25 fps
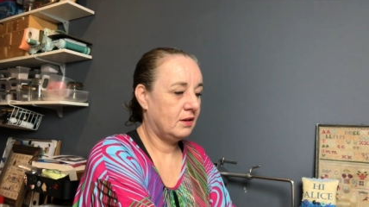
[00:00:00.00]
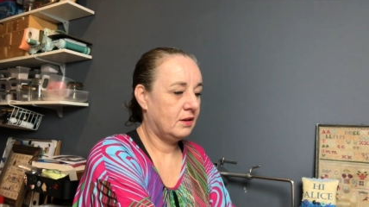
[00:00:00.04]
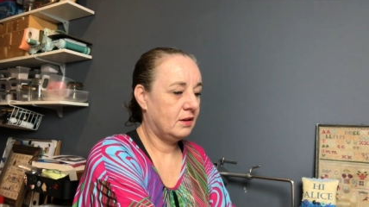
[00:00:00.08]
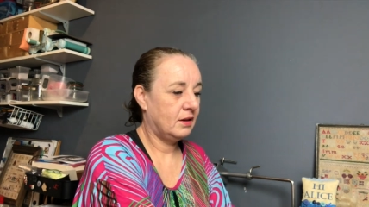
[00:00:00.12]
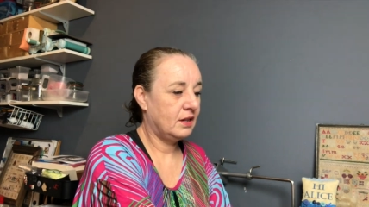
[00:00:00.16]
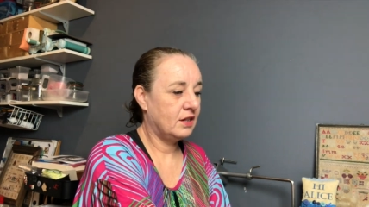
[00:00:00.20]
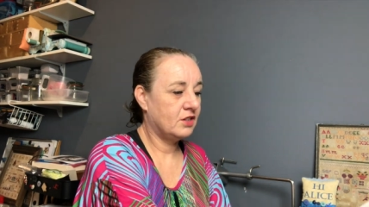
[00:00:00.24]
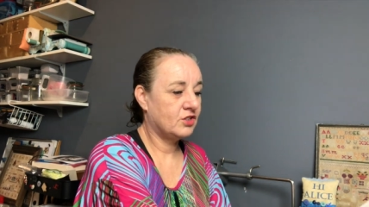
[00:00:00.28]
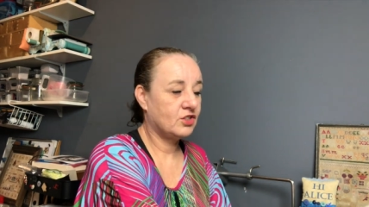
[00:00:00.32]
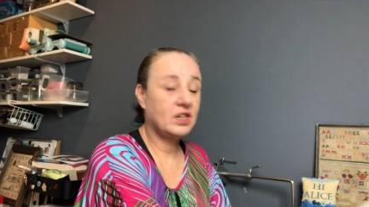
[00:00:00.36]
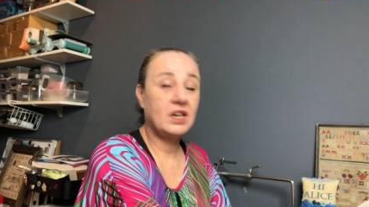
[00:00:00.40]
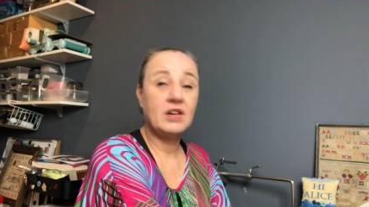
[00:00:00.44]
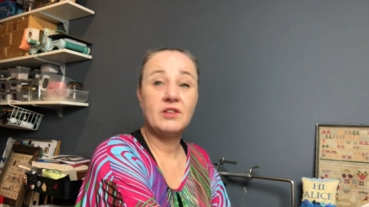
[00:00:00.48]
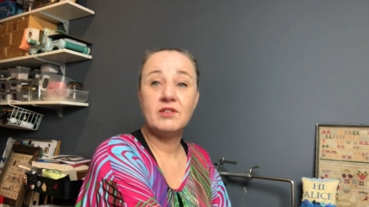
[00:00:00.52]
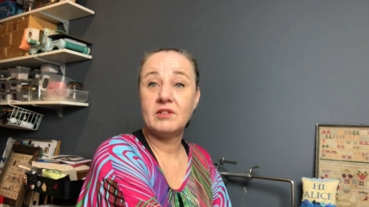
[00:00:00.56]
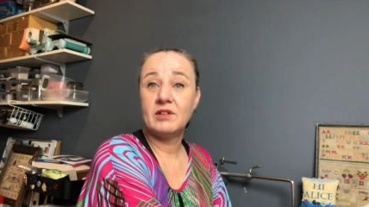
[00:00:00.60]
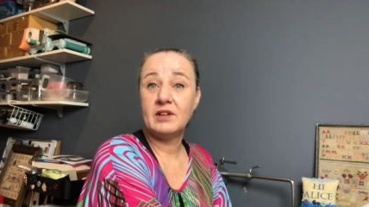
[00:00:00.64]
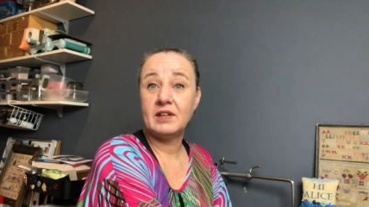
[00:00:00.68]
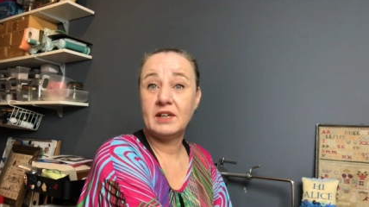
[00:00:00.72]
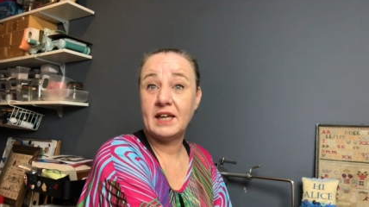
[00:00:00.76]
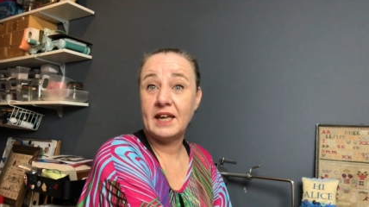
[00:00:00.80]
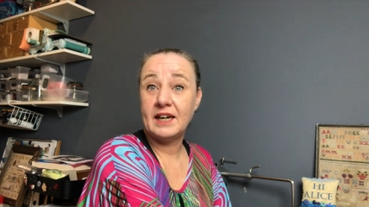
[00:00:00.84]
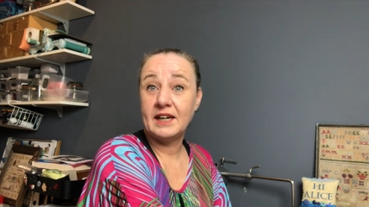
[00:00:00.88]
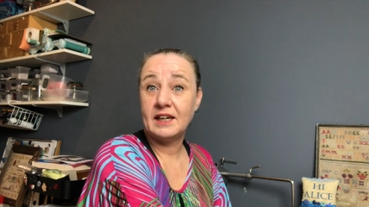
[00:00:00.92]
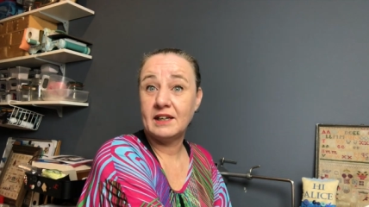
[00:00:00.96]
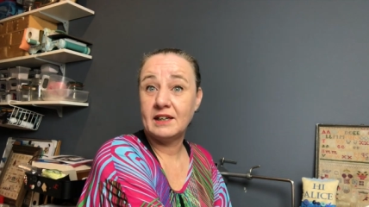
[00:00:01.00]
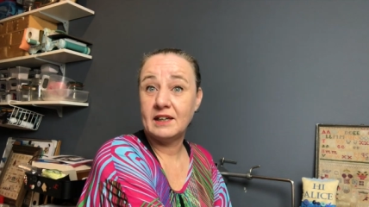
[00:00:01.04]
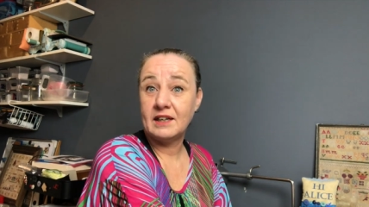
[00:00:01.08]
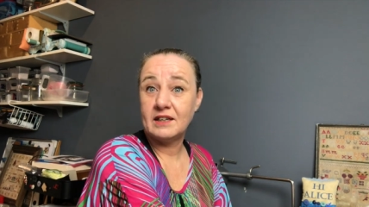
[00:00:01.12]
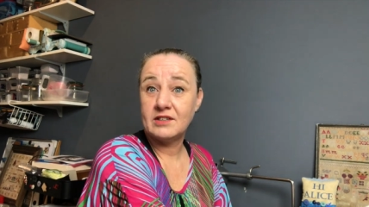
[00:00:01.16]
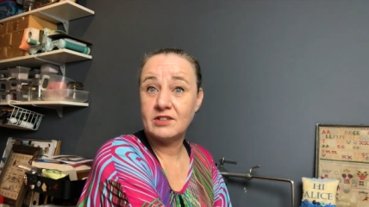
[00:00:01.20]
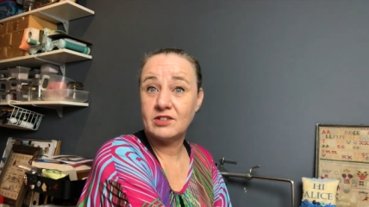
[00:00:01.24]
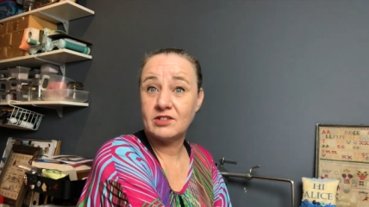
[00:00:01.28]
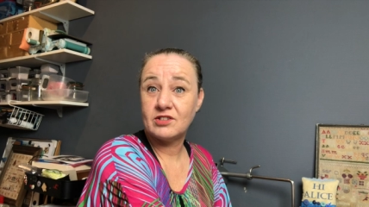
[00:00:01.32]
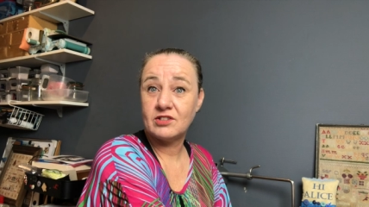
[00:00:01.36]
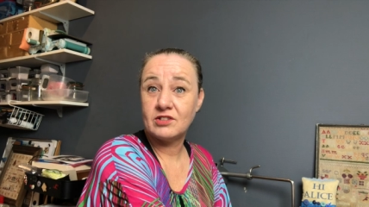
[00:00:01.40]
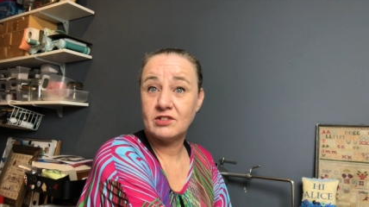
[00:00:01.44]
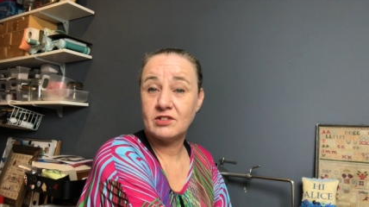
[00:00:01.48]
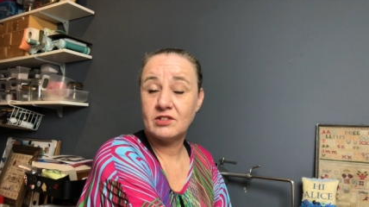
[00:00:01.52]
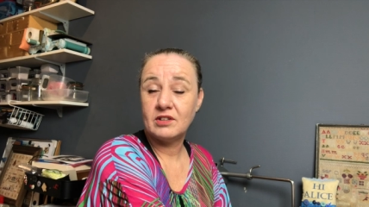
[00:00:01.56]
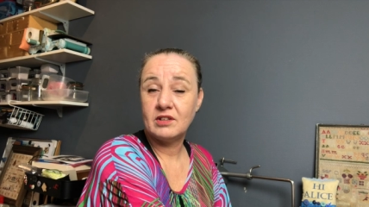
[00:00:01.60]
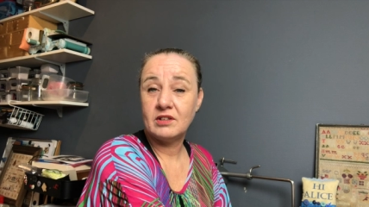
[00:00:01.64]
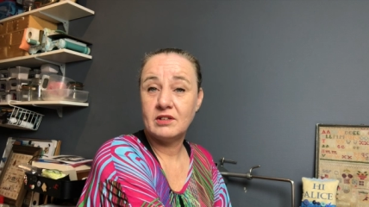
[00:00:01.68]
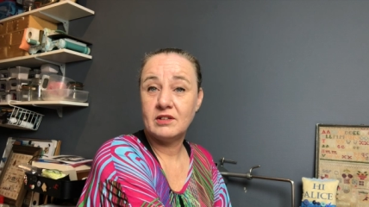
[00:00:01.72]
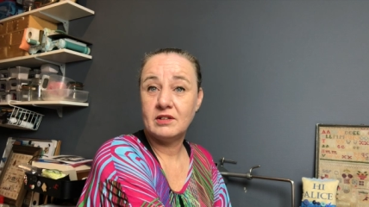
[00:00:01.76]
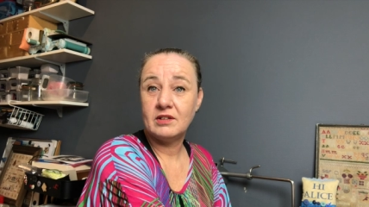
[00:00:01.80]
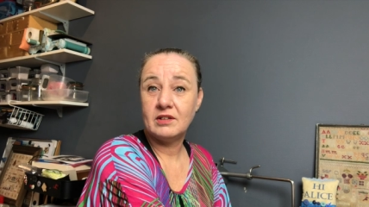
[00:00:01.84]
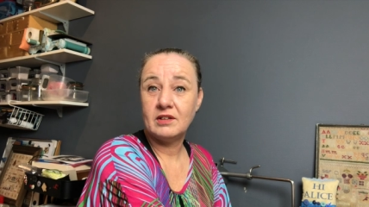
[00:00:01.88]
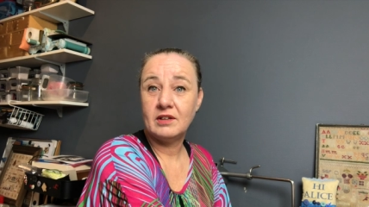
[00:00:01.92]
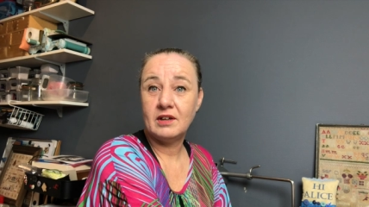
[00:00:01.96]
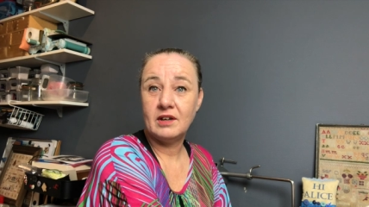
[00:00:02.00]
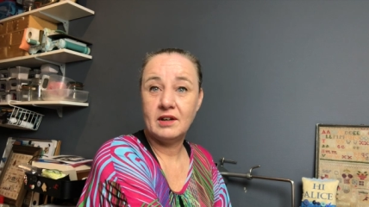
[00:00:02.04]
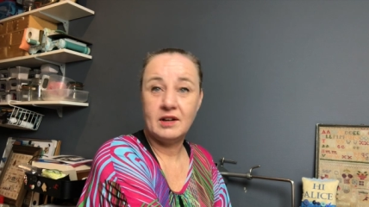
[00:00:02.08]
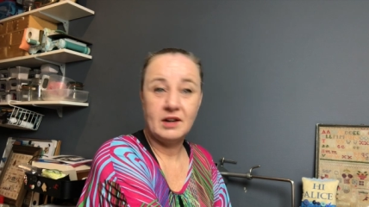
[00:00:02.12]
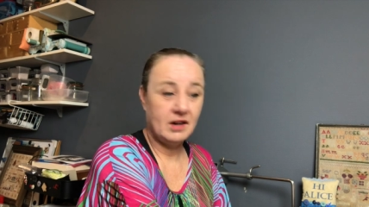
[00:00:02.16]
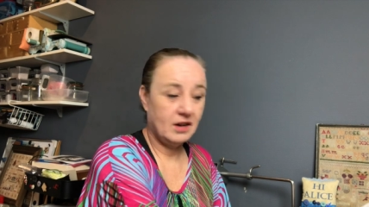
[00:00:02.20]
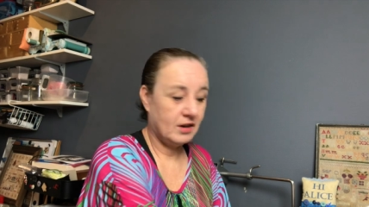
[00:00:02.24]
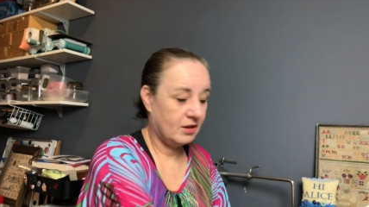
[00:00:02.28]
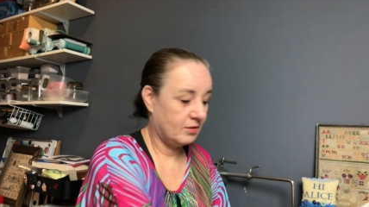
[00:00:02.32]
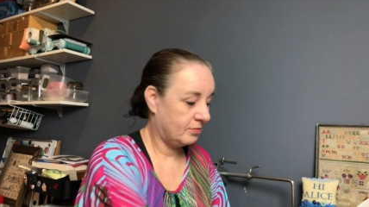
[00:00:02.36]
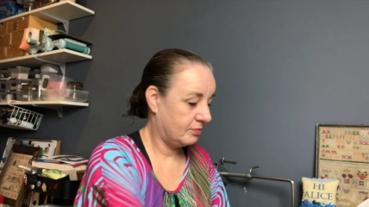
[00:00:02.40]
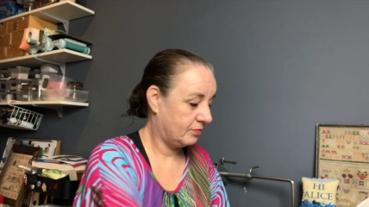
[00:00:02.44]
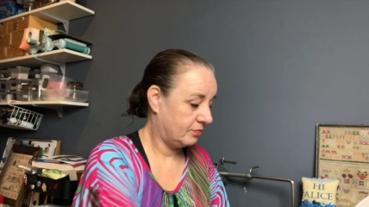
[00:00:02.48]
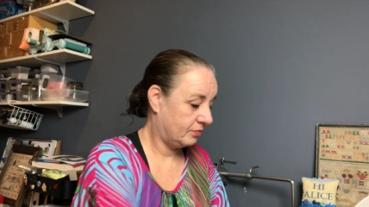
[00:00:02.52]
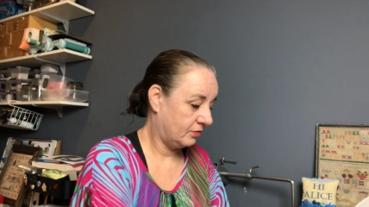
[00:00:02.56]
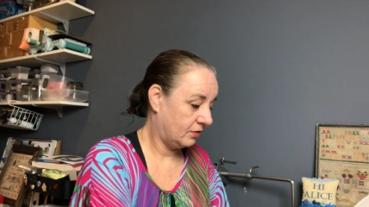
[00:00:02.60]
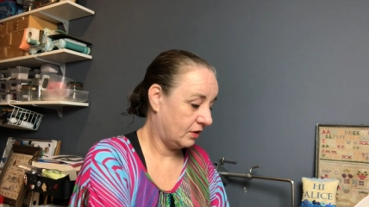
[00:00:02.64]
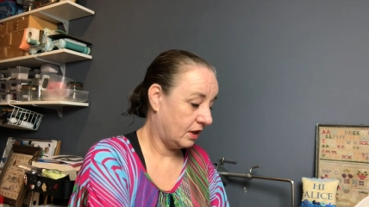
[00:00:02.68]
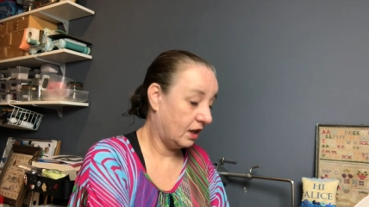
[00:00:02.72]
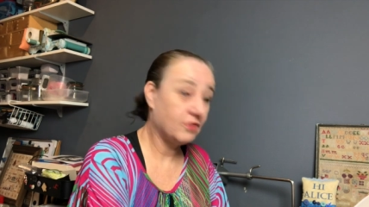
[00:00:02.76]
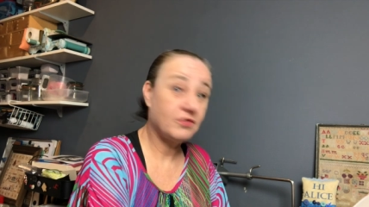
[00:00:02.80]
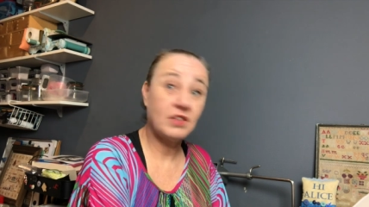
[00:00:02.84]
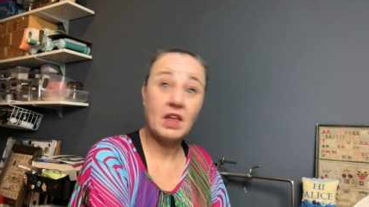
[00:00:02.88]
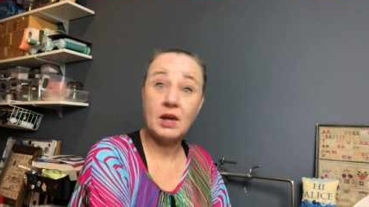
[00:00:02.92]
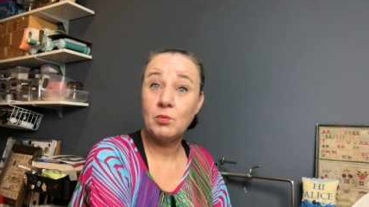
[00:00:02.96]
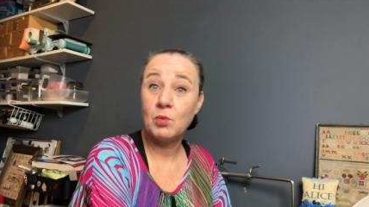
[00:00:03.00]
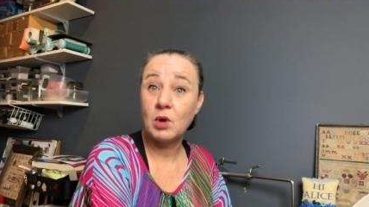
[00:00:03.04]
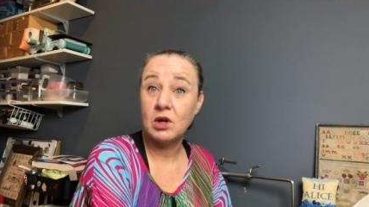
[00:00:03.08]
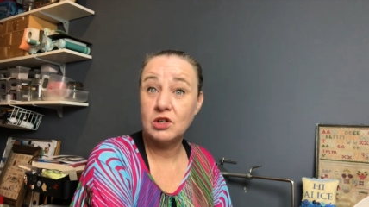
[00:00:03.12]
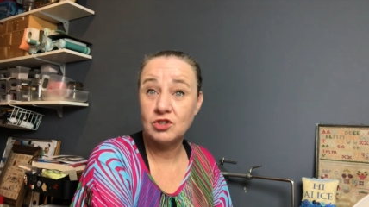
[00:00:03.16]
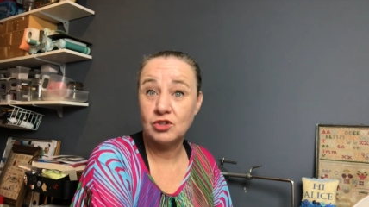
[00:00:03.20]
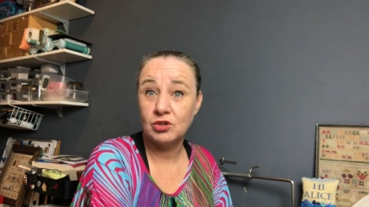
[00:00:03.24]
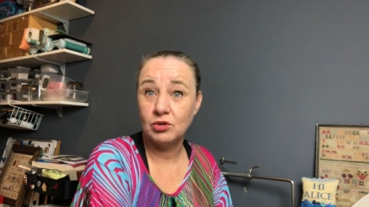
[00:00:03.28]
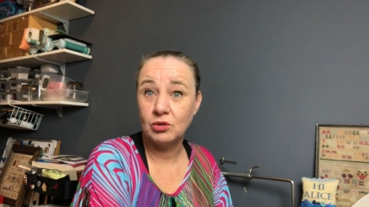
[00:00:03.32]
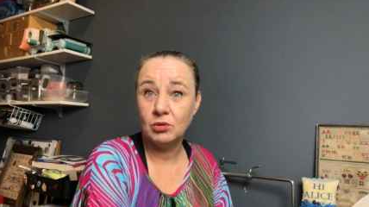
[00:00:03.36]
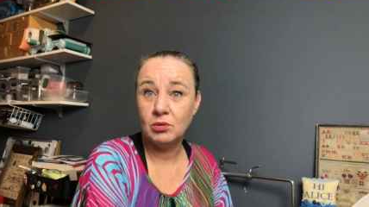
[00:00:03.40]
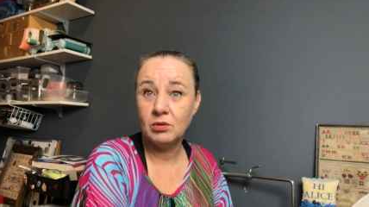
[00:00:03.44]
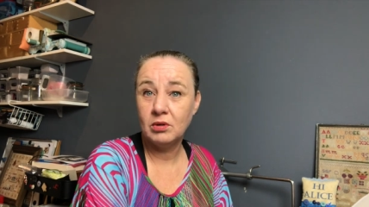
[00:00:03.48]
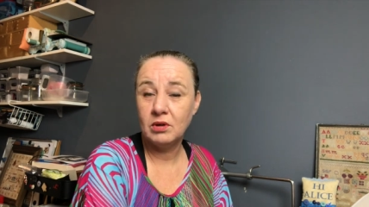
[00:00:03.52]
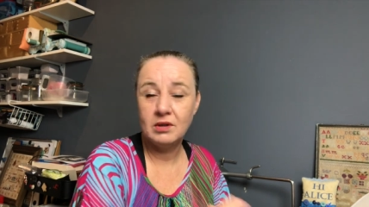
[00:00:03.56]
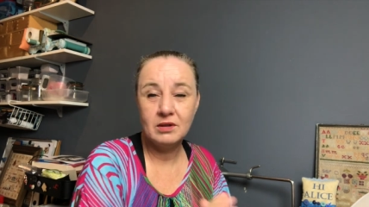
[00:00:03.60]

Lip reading: is getting this if they want to.